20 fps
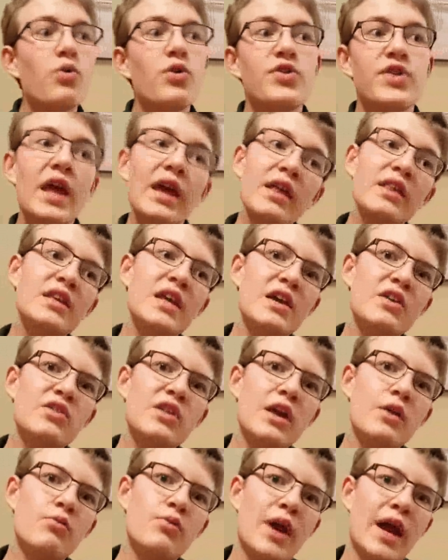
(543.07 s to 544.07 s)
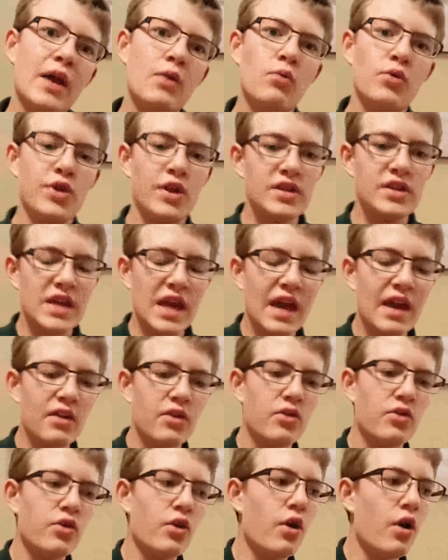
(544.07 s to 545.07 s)
the second test I ran was a
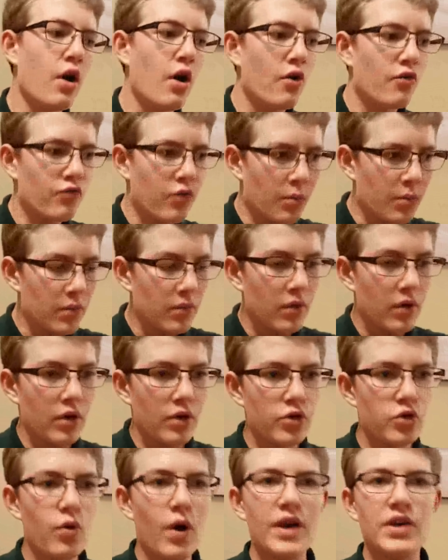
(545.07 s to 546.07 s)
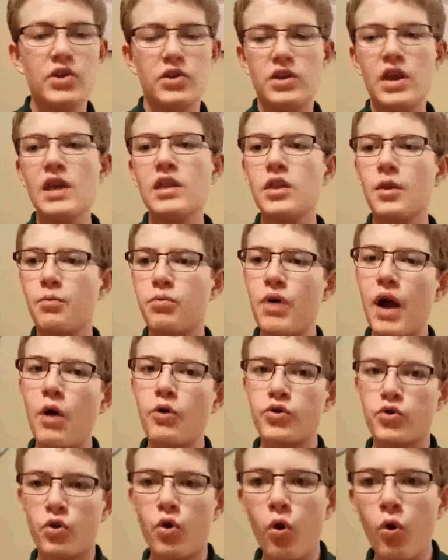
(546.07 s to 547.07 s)
test so I set the
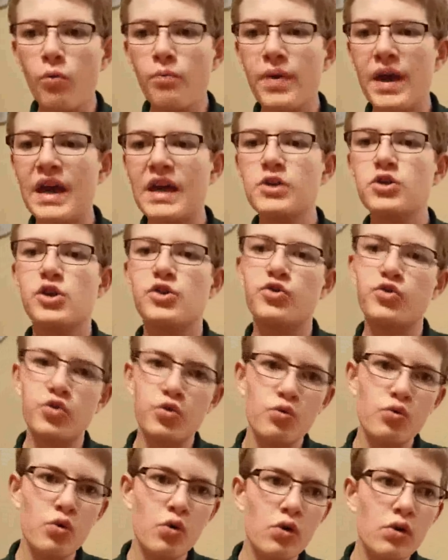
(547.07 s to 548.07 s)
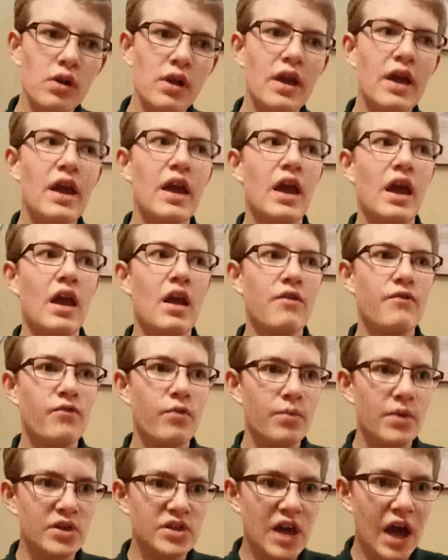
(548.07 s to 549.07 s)
browser homepage as Google, and
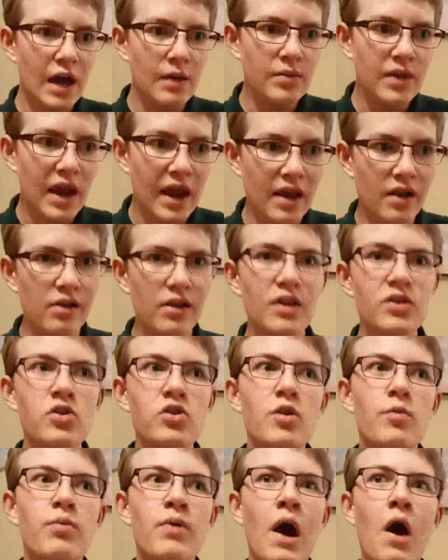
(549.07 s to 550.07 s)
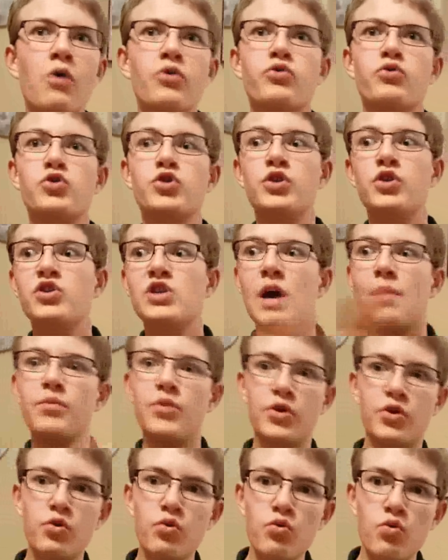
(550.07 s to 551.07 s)
from the time that I clicked on the browser to the time
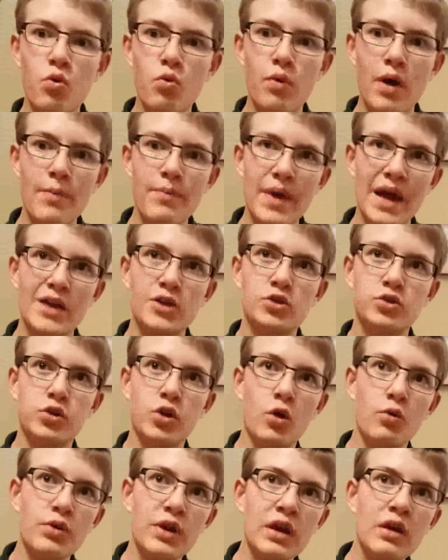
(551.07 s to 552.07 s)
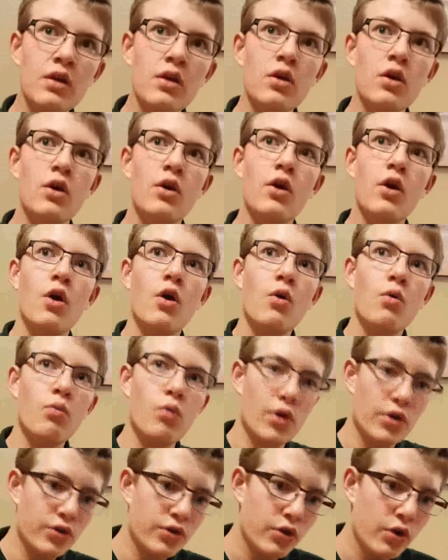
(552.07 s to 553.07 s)
the Google web page loaded
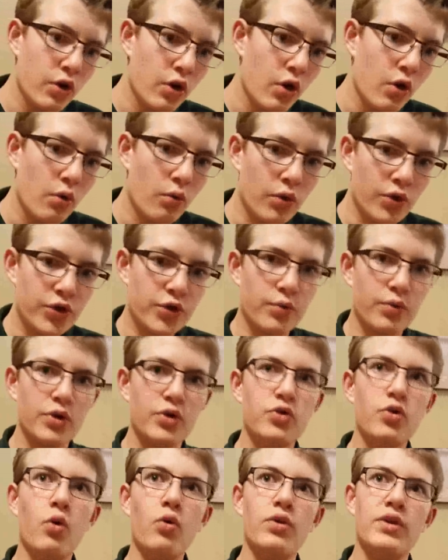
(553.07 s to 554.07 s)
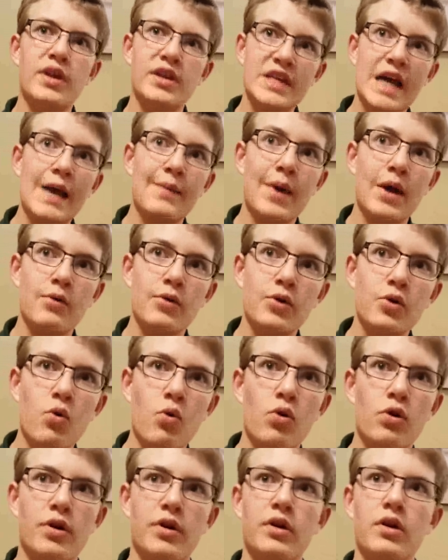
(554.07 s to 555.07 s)
was the result in the time I
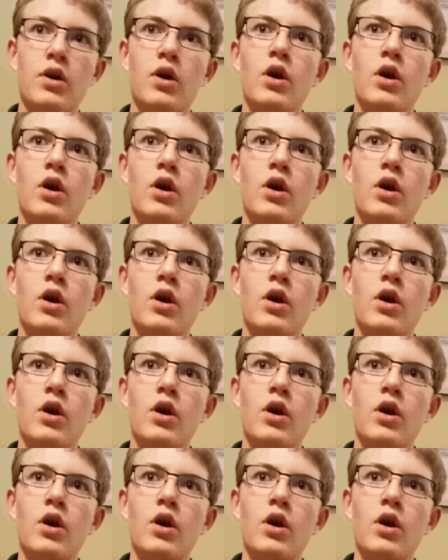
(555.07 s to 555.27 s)
recorded.